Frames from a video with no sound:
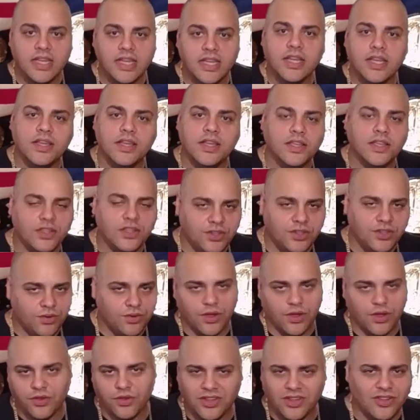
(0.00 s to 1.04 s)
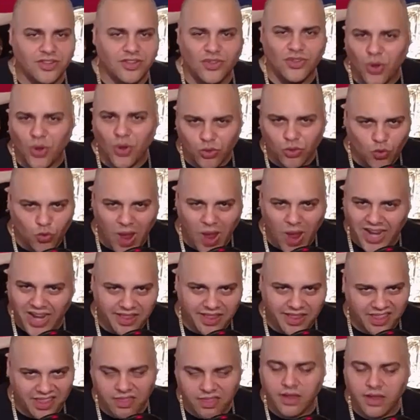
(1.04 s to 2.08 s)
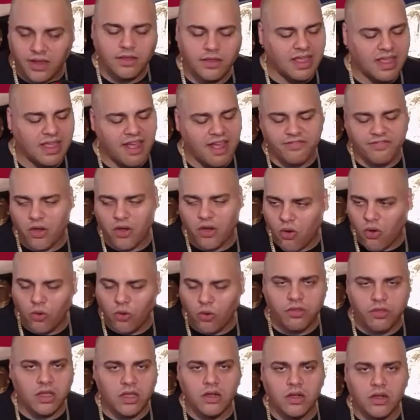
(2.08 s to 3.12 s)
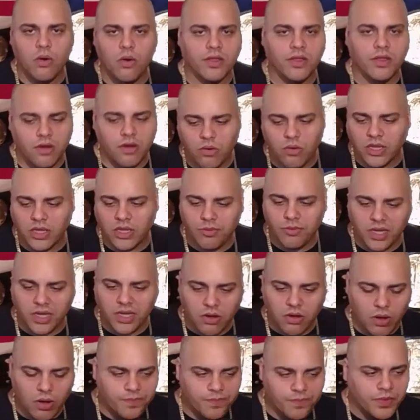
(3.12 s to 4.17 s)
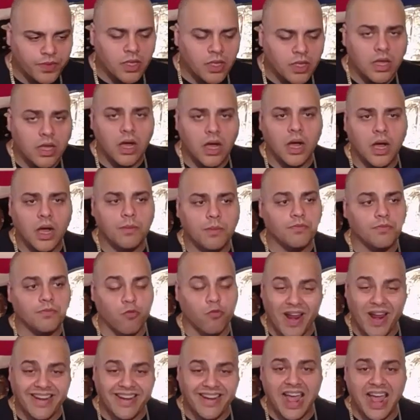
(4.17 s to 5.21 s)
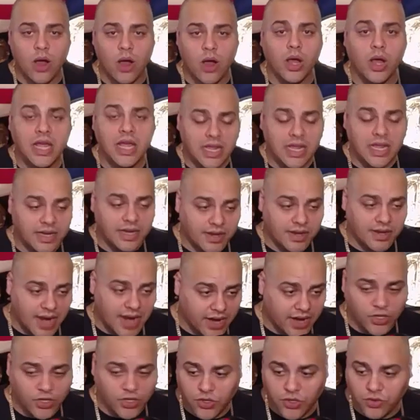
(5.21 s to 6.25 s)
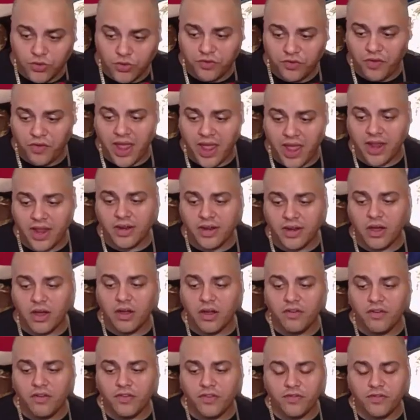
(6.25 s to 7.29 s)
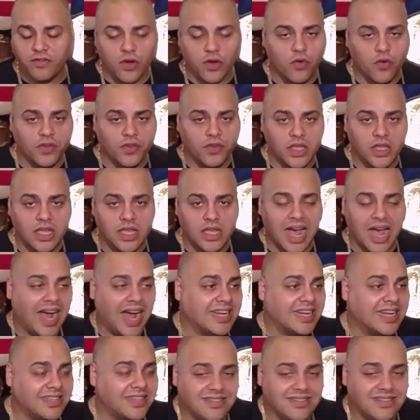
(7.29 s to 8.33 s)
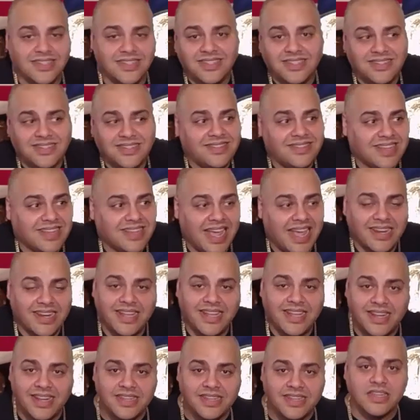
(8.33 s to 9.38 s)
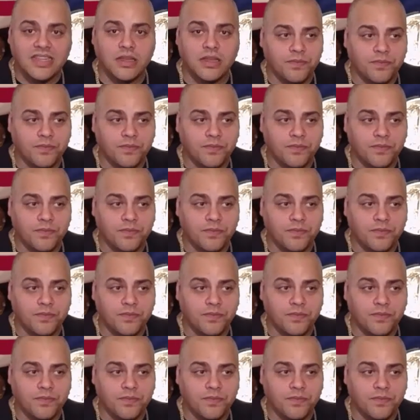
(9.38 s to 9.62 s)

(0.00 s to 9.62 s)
You know, the the whole duality thing. They have the whole thing going, the whole gimmick going. Um, right now, not a huge fan of of O V E. I just can't get into them.